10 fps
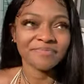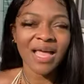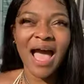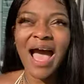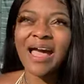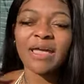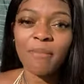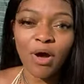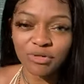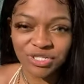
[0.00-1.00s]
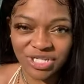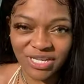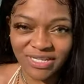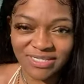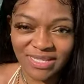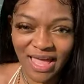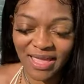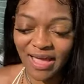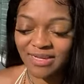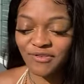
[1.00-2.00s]
high emotions. Like,
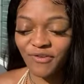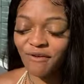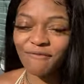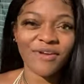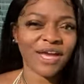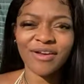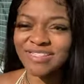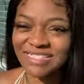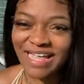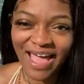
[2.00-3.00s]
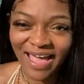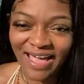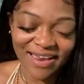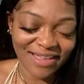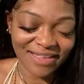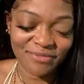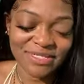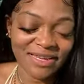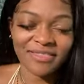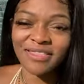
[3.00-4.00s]
I just felt very sad. It was
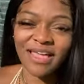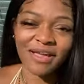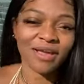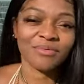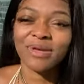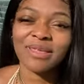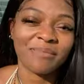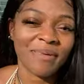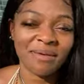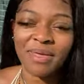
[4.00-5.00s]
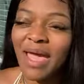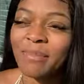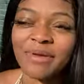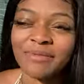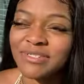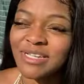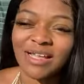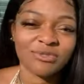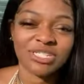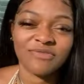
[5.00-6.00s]
nothing that could really make me happy. I was
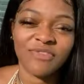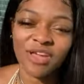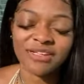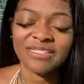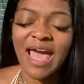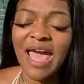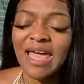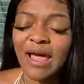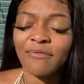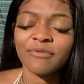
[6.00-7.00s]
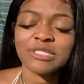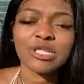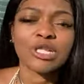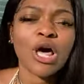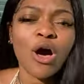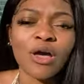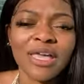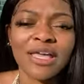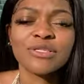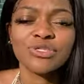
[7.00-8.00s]
just very sad. I was
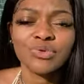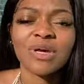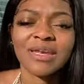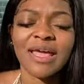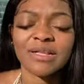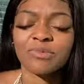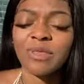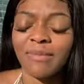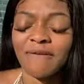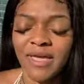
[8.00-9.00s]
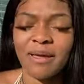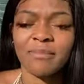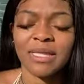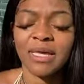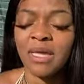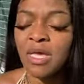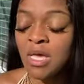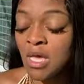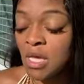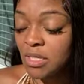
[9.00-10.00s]
longing to connect with my family.
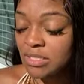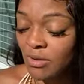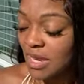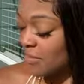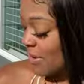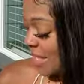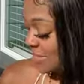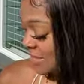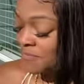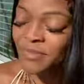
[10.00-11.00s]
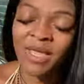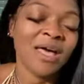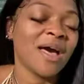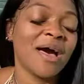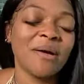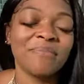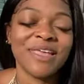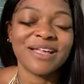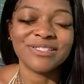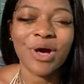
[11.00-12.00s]
So anyways,
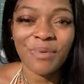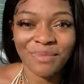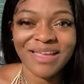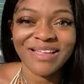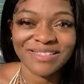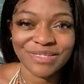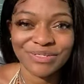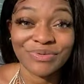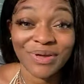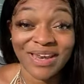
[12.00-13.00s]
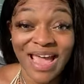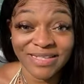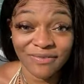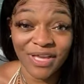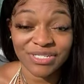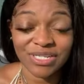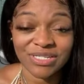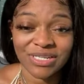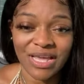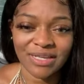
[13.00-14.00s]
they told me to do an activation
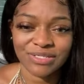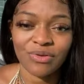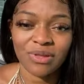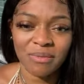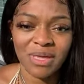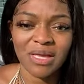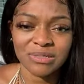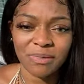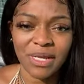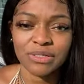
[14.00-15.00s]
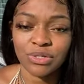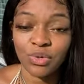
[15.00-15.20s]
today. So let me explain to you